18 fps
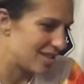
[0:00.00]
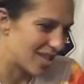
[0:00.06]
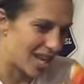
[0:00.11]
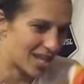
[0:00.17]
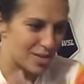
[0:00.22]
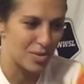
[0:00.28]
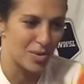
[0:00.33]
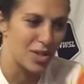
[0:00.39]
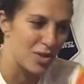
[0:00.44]

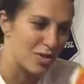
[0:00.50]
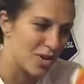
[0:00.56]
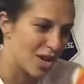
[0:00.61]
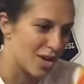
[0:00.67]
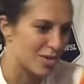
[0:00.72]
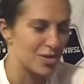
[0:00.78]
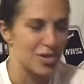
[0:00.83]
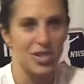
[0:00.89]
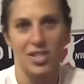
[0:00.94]
that's when you
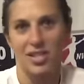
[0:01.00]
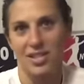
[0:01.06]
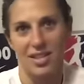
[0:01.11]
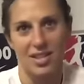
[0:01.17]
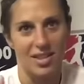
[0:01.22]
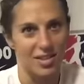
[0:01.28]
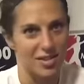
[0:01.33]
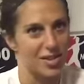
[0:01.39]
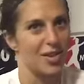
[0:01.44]
know she's
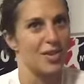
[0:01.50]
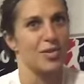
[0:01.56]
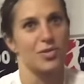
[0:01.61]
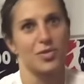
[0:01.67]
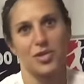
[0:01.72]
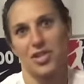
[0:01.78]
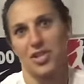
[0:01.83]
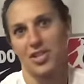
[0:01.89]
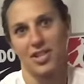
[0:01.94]
in the
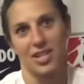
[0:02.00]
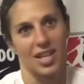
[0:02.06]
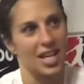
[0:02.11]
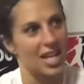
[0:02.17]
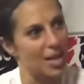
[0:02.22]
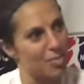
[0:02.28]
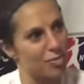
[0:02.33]
zone. She's going to